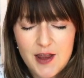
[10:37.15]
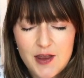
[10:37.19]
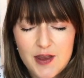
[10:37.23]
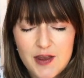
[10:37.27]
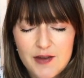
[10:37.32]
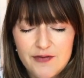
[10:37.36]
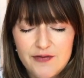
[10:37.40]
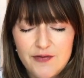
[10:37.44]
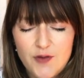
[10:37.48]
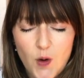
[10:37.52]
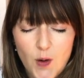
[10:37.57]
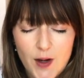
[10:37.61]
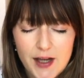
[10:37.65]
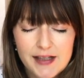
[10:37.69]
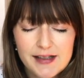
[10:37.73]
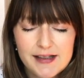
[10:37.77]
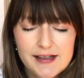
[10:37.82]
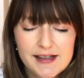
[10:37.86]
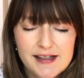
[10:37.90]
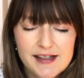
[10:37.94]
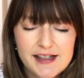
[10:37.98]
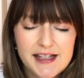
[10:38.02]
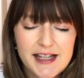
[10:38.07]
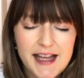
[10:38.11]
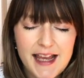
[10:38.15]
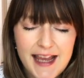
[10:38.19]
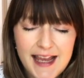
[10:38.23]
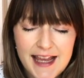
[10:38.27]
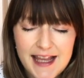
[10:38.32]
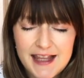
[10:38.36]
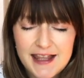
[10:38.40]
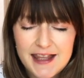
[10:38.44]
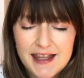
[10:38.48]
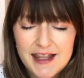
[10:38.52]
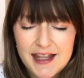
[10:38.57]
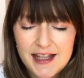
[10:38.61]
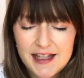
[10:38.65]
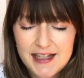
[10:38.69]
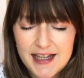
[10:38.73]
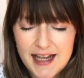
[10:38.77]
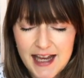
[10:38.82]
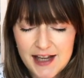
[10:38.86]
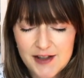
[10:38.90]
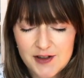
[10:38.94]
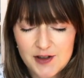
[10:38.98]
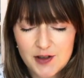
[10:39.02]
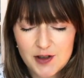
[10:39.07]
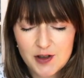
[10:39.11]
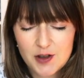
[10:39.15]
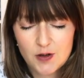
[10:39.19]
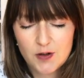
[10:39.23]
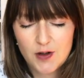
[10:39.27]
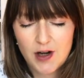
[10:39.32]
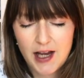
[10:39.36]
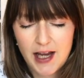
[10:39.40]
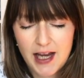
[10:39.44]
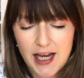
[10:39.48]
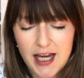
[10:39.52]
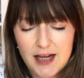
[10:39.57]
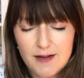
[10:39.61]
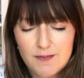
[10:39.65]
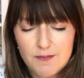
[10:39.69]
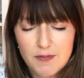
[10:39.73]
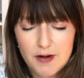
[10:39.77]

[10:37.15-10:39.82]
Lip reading: the voice in the desert crying,